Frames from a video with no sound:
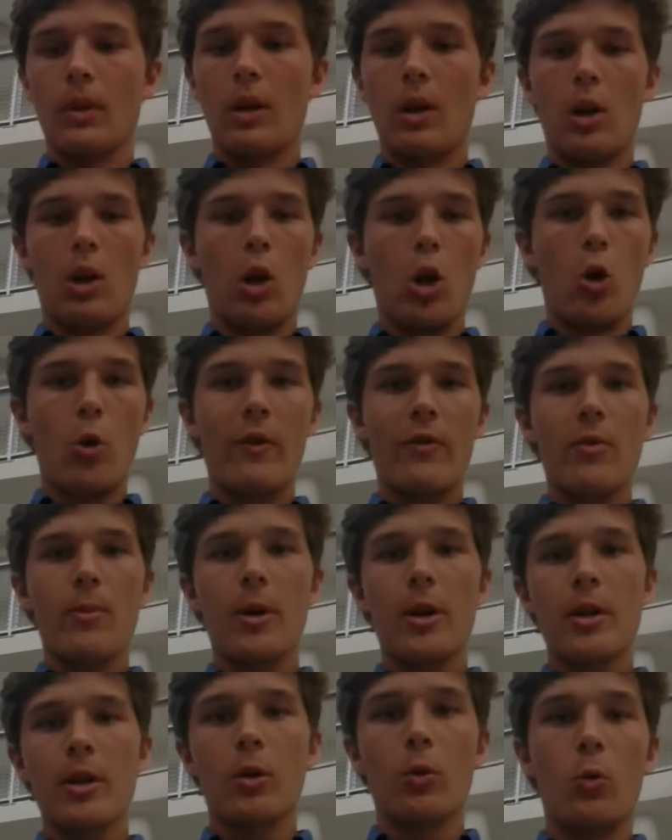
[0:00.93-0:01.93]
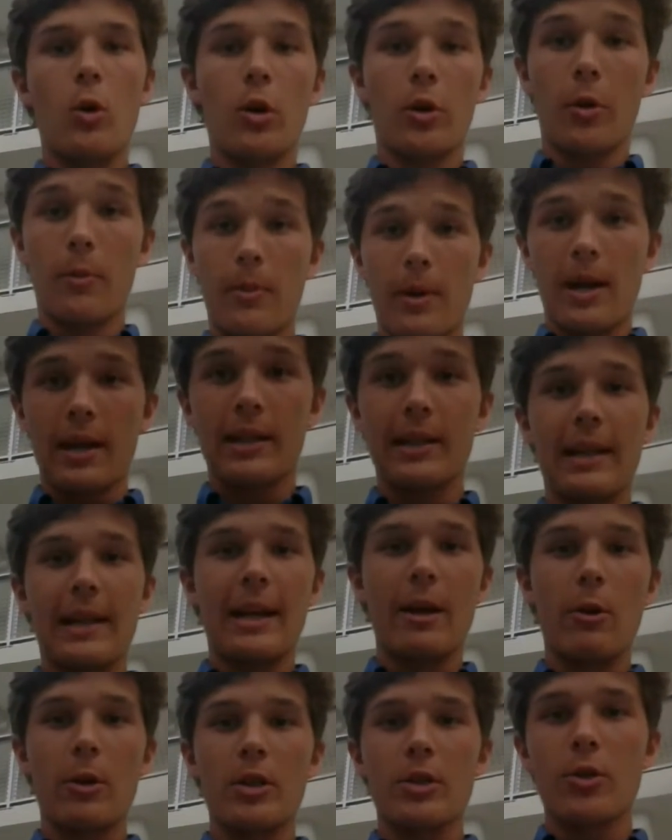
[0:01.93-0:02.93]
Hello everybody and welcome back to
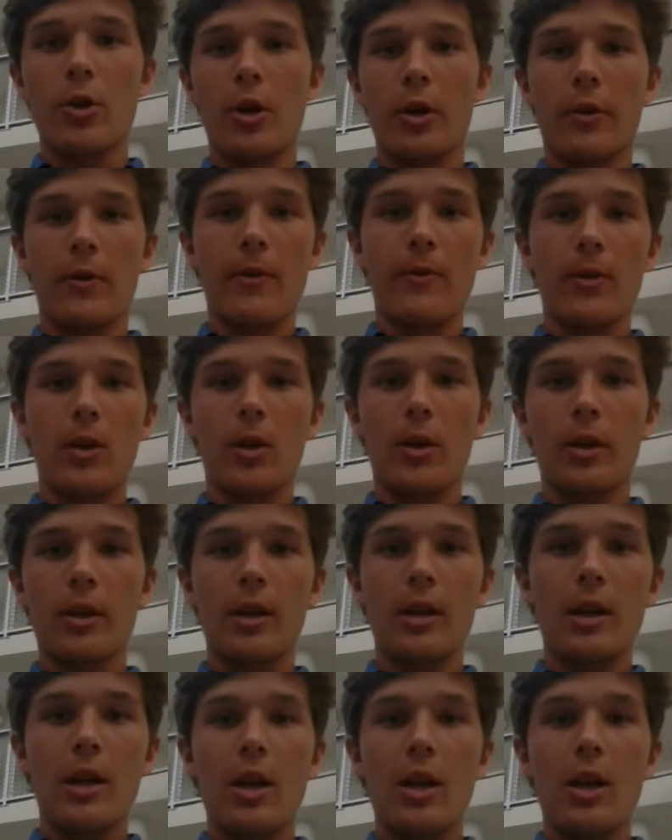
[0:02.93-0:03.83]
Eric's Geography Vlog.